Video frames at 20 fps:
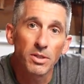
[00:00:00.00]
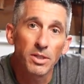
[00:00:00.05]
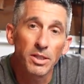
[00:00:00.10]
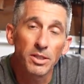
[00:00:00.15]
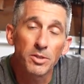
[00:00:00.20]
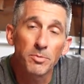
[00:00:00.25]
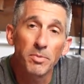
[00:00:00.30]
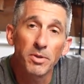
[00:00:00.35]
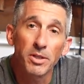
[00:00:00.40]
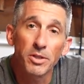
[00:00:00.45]

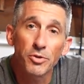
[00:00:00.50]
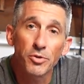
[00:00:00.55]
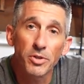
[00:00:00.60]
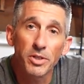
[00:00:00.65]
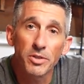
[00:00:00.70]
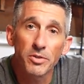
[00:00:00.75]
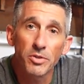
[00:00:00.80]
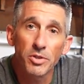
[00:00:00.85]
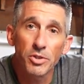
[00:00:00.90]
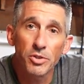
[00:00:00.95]
It's been a
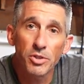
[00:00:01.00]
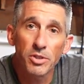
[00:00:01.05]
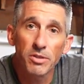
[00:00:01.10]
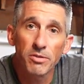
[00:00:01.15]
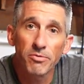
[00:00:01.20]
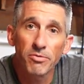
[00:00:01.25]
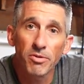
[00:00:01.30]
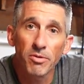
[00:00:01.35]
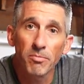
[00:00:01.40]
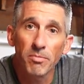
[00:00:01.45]
transition
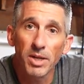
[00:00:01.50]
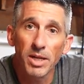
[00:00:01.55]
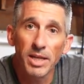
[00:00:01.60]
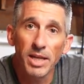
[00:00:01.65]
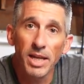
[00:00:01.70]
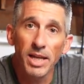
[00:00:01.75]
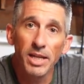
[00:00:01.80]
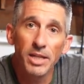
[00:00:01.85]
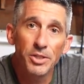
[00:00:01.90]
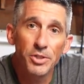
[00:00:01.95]
from my
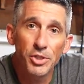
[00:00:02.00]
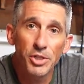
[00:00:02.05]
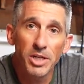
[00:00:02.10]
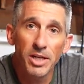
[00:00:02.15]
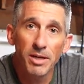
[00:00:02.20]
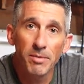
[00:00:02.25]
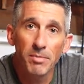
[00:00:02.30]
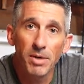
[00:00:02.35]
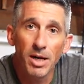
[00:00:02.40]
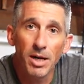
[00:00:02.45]
AGM